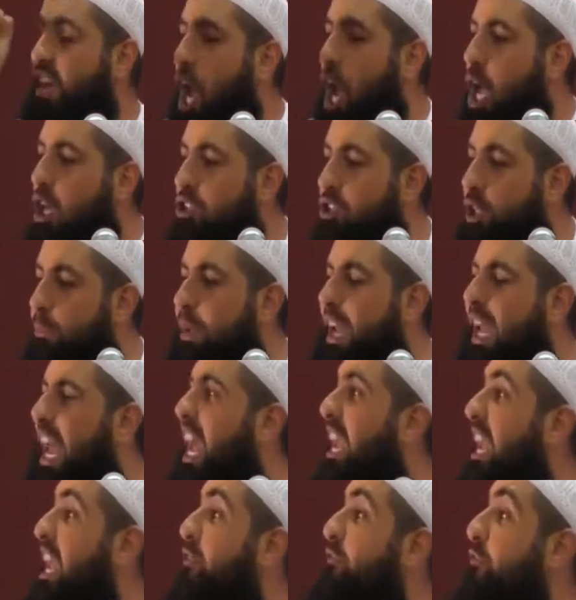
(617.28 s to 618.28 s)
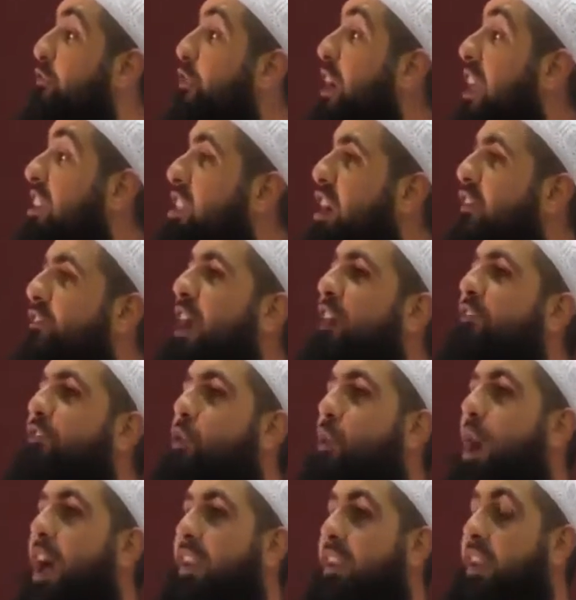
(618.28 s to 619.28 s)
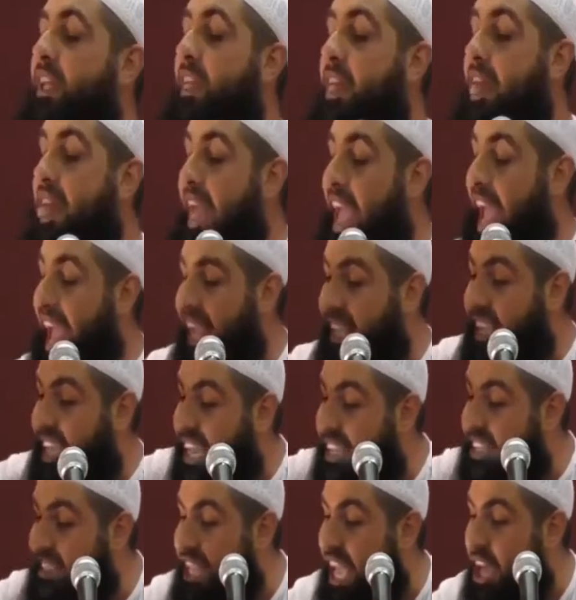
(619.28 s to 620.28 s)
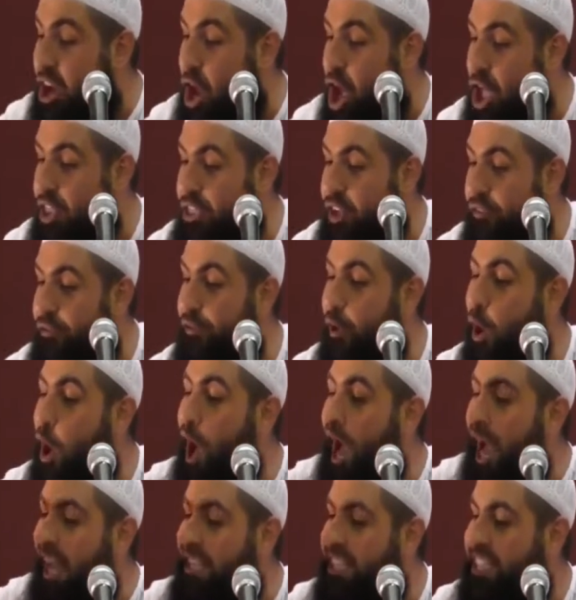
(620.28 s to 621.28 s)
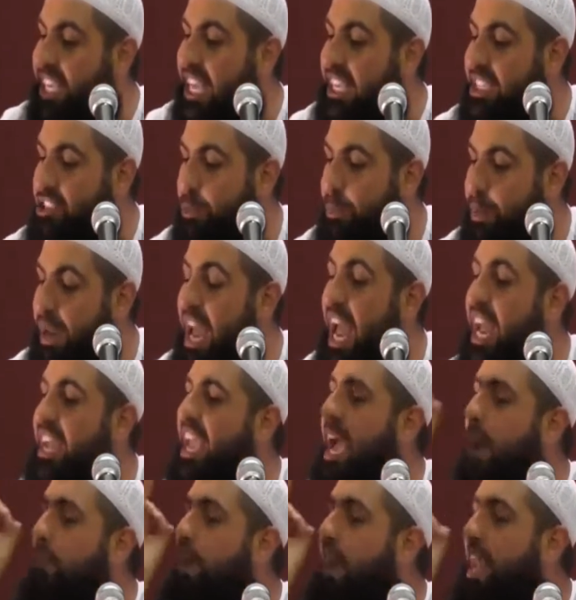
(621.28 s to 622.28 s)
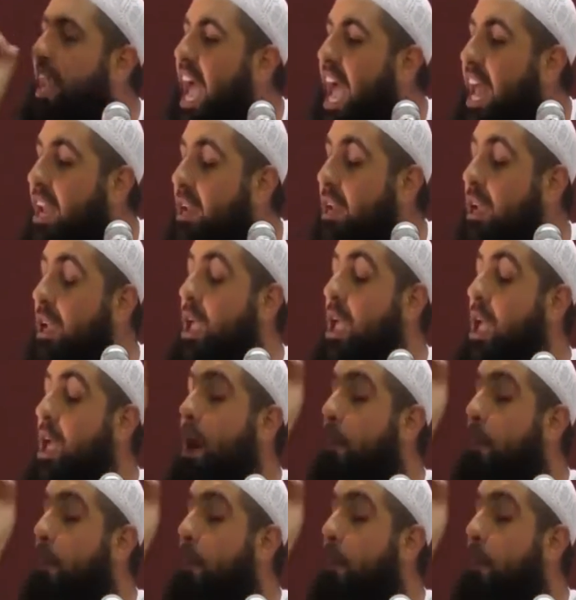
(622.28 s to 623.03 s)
He goes to Bilal in front of everyone and gets down on the floor and says to Bilal, Ya Bilal,